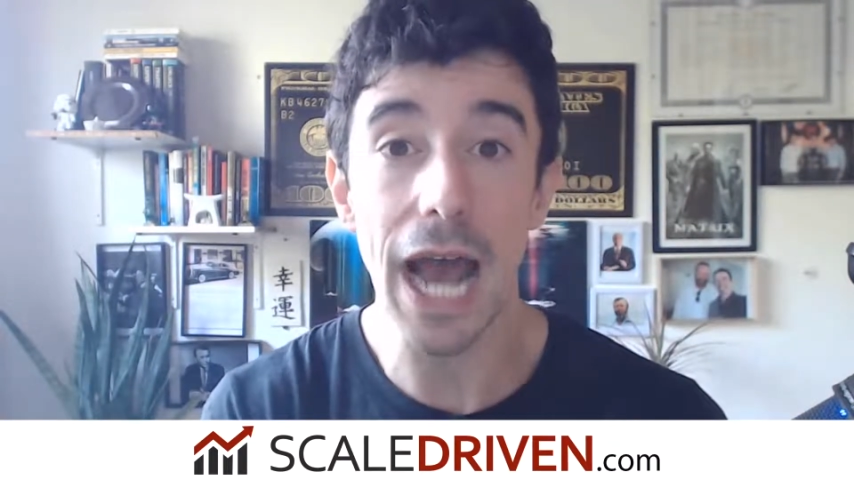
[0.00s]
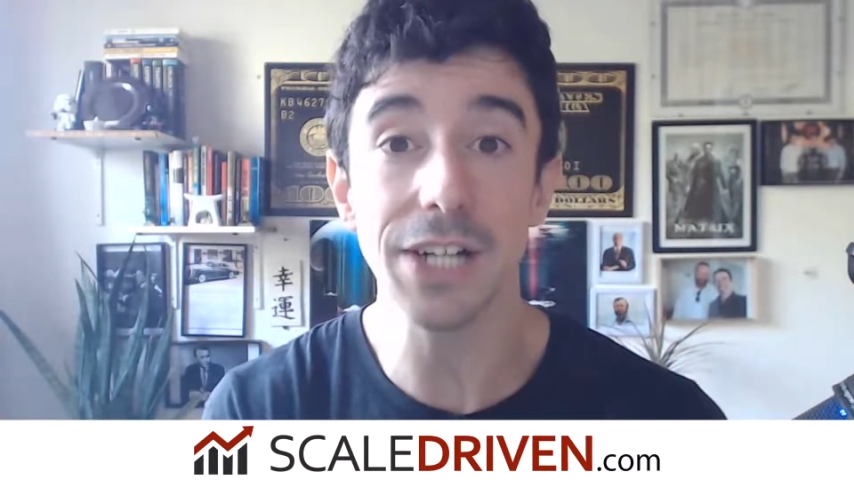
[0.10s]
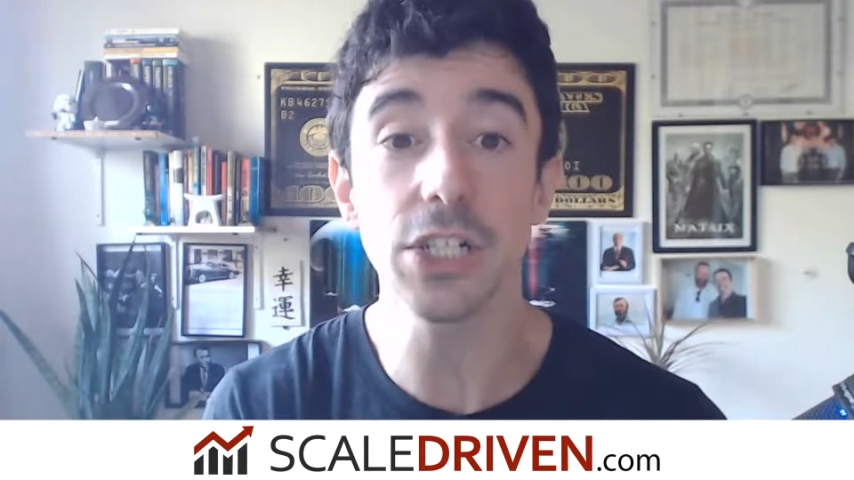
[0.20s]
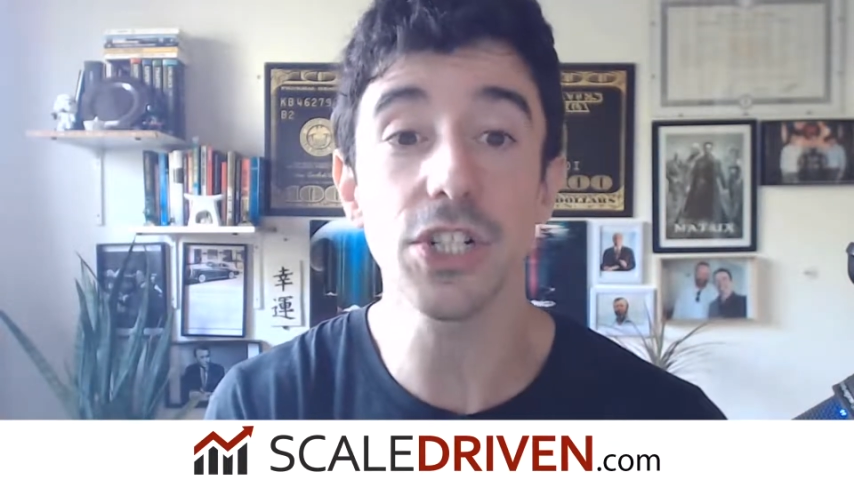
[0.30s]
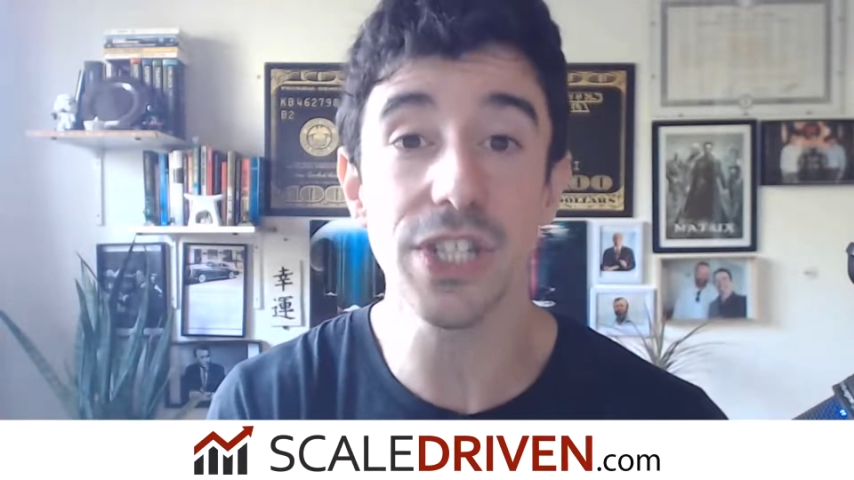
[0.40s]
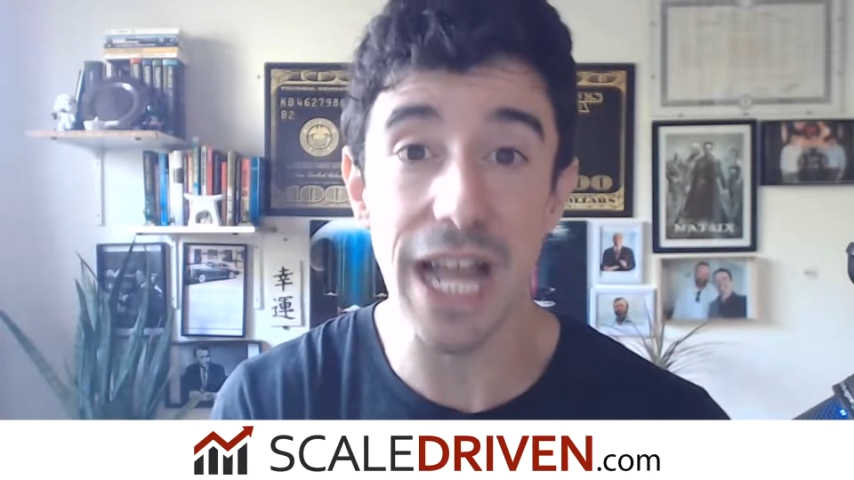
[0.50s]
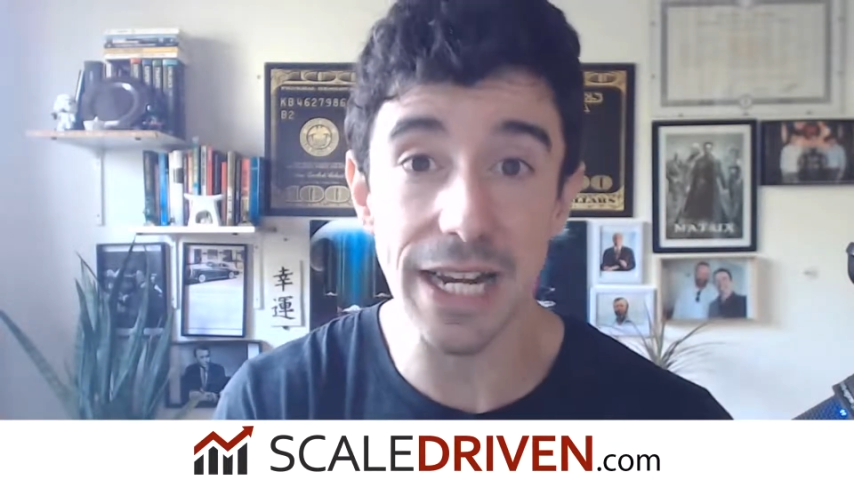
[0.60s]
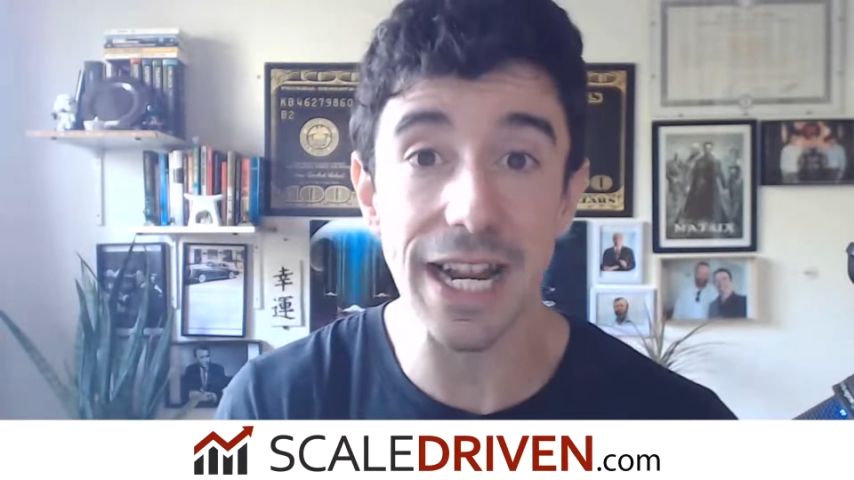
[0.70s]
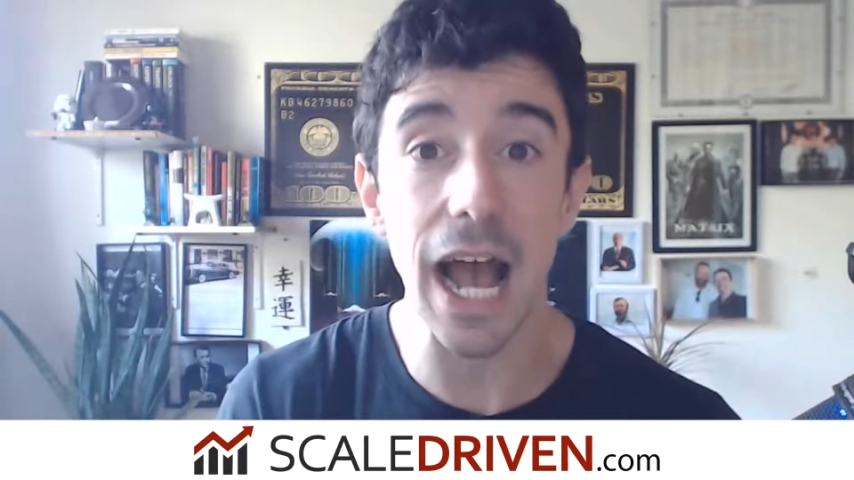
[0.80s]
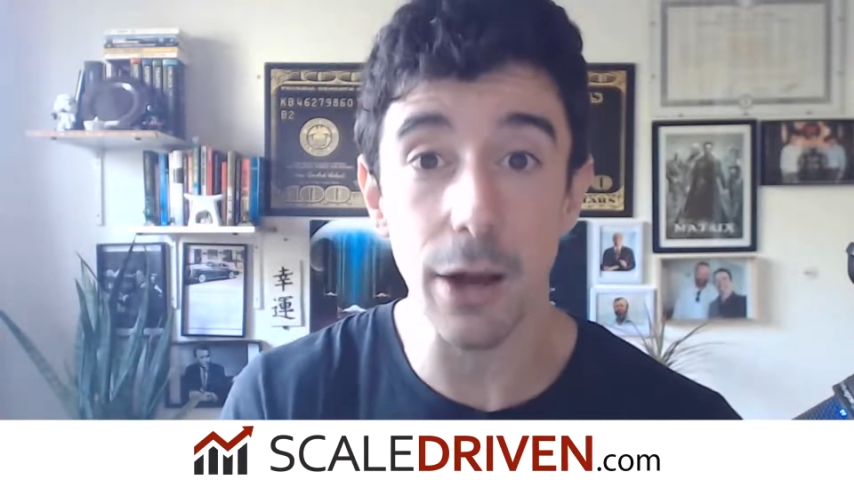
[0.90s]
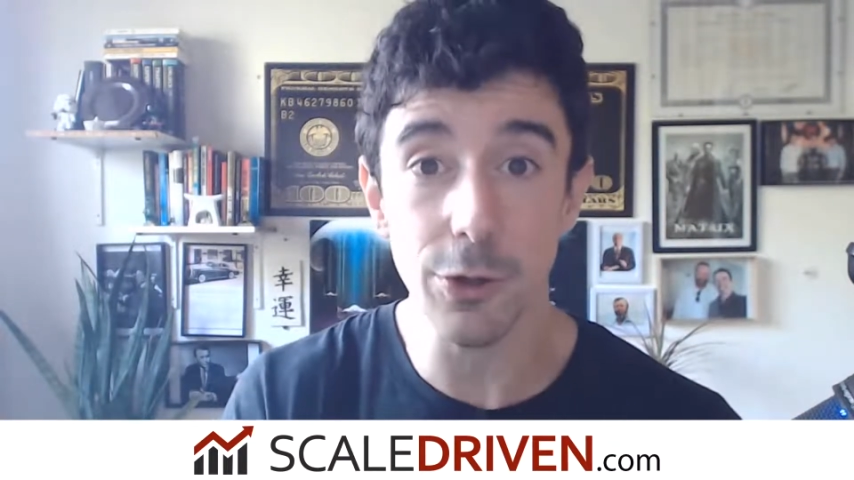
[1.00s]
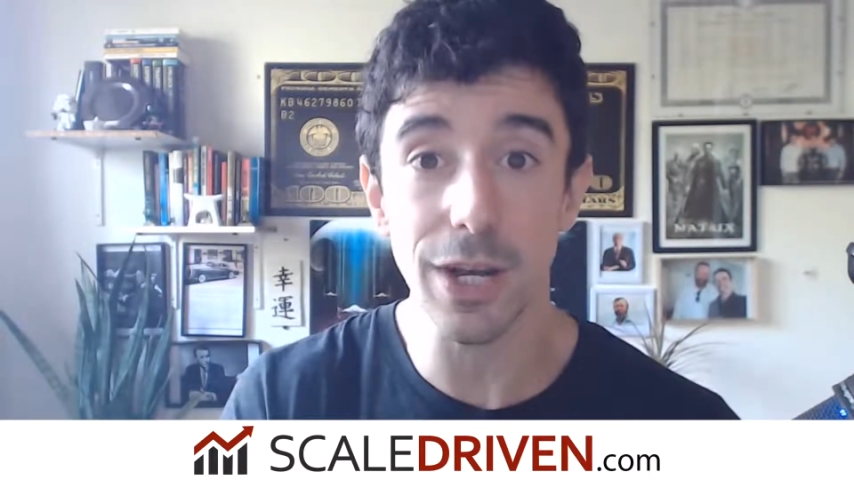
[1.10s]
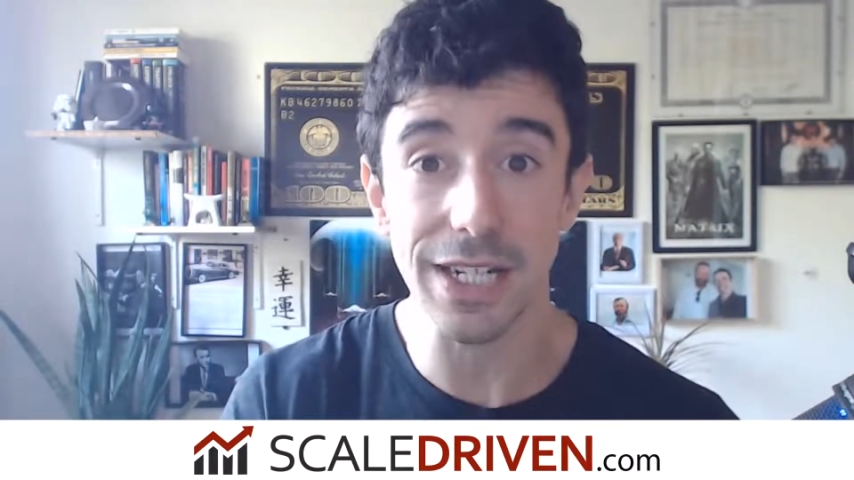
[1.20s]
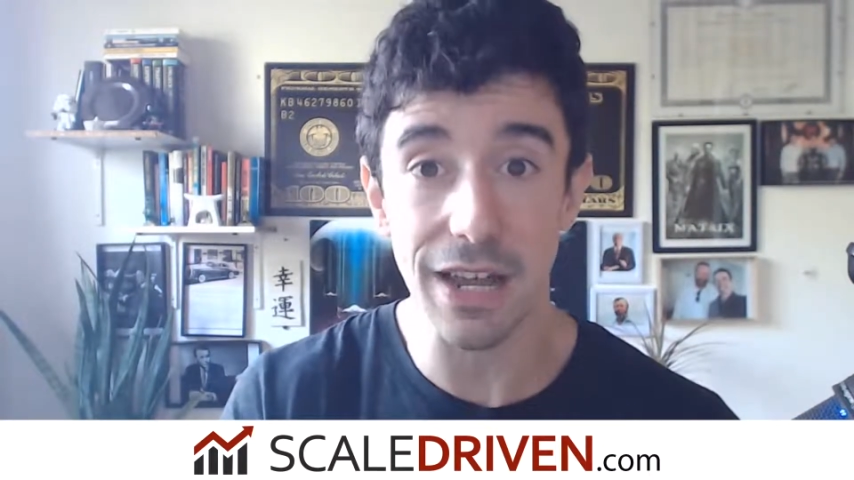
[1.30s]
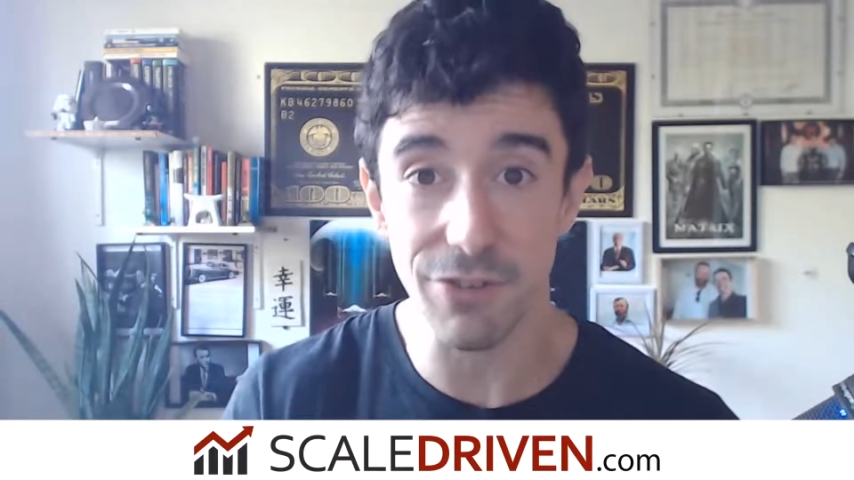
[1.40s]
understanding how you
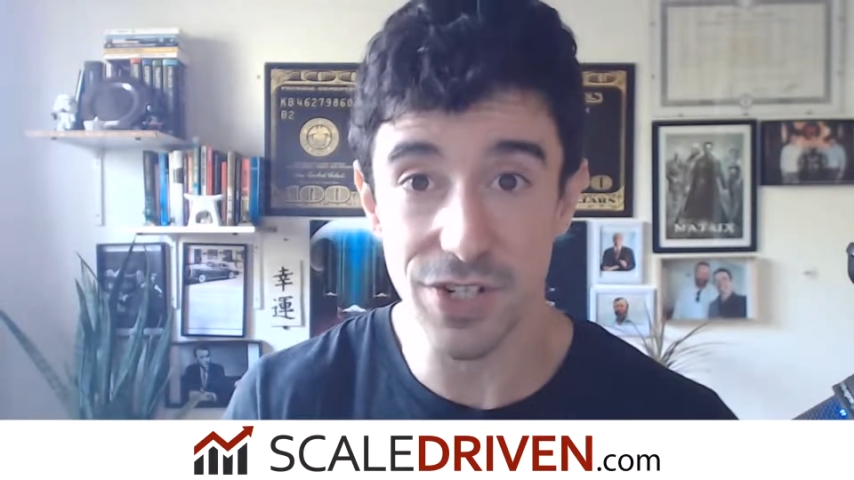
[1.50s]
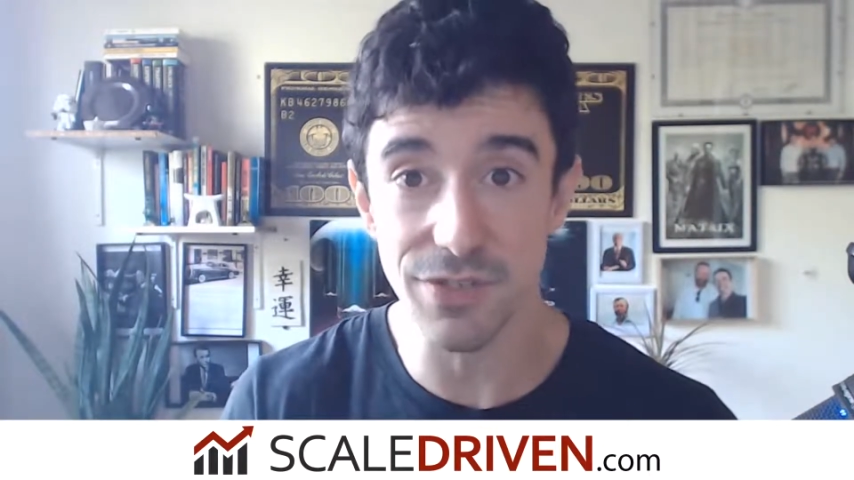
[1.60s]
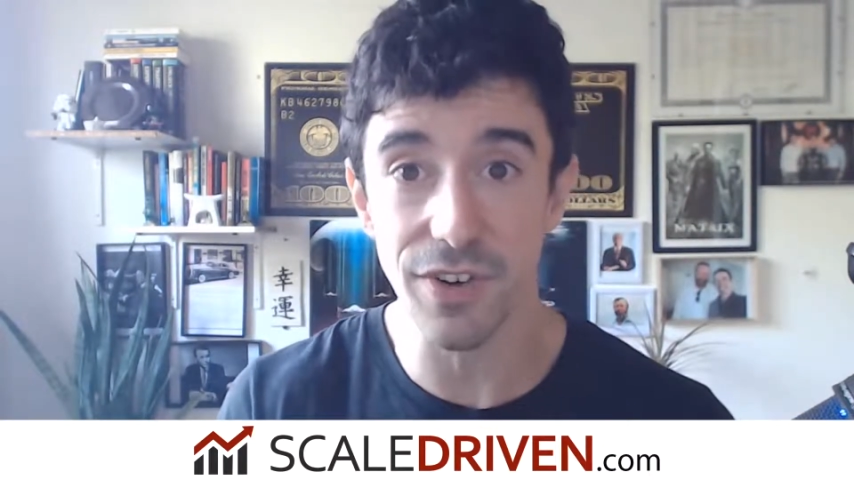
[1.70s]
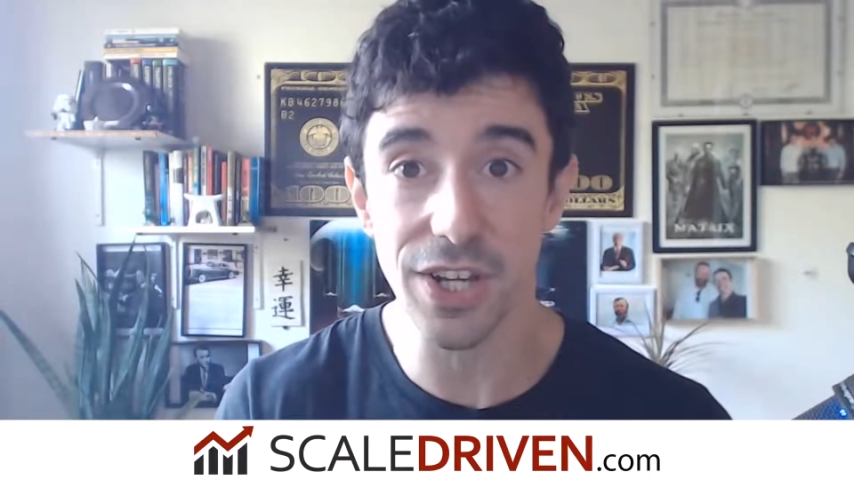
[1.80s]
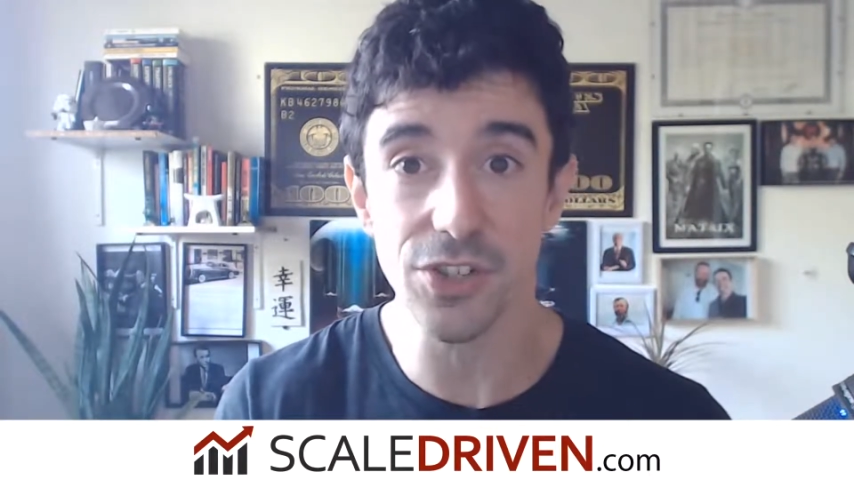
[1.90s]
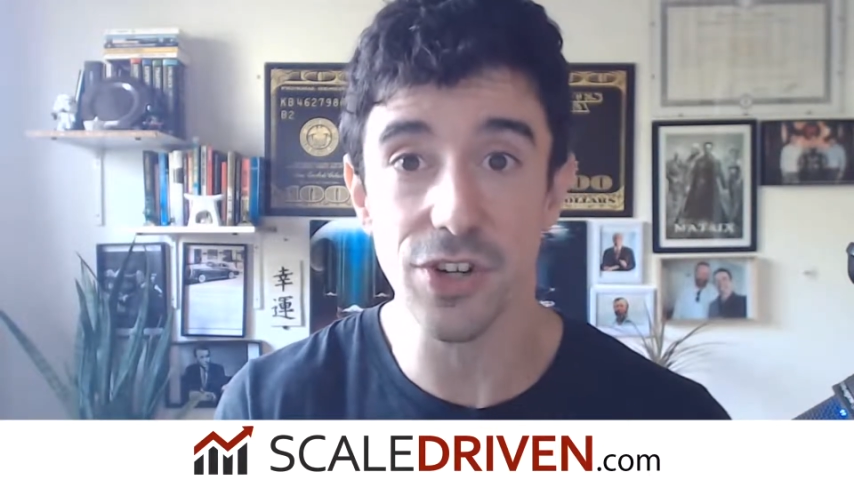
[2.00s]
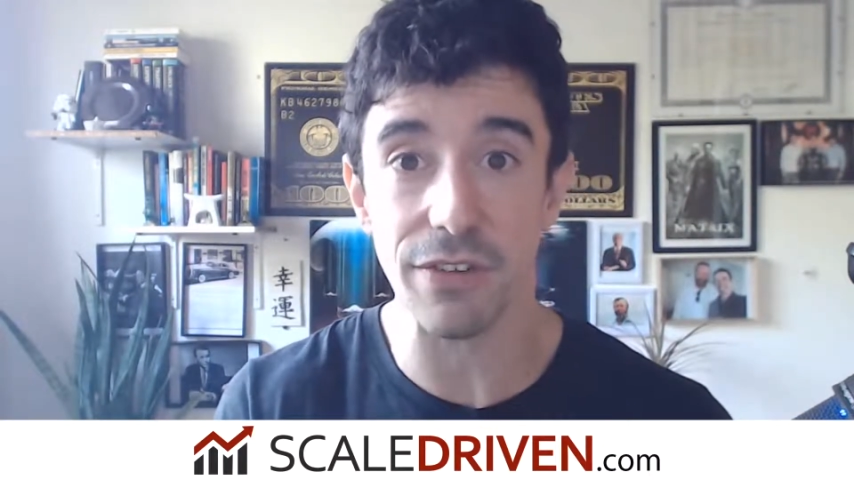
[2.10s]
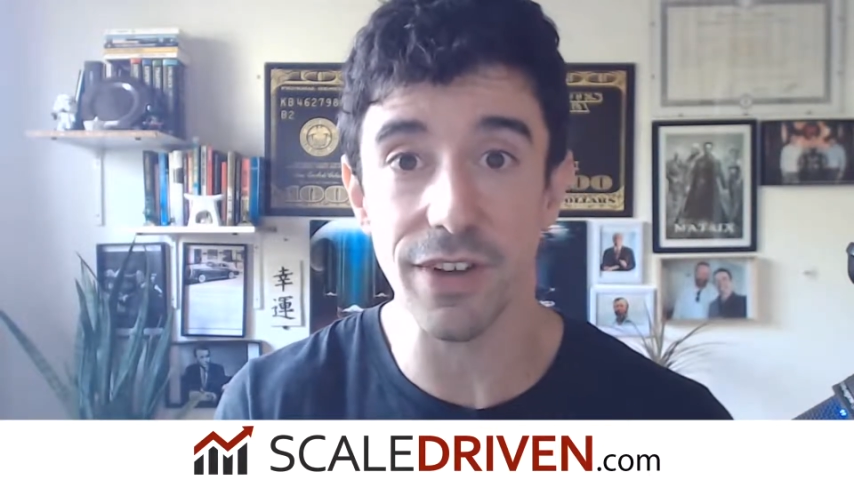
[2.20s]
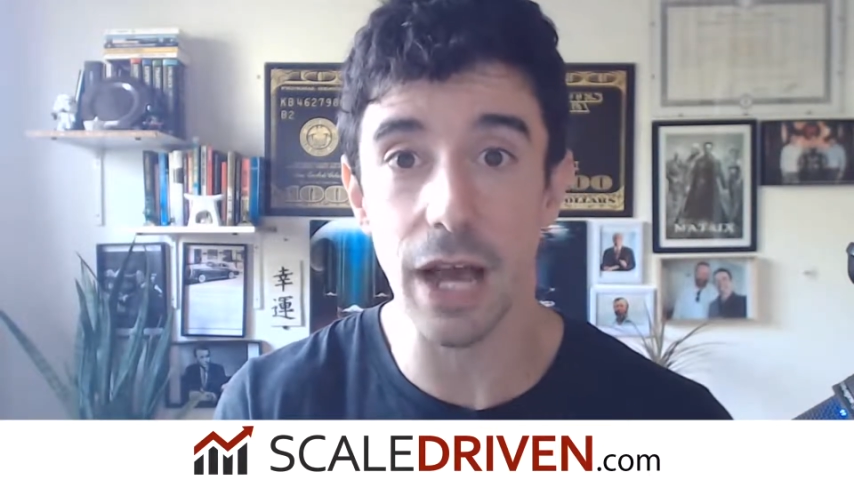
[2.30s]
can diversify your traffic,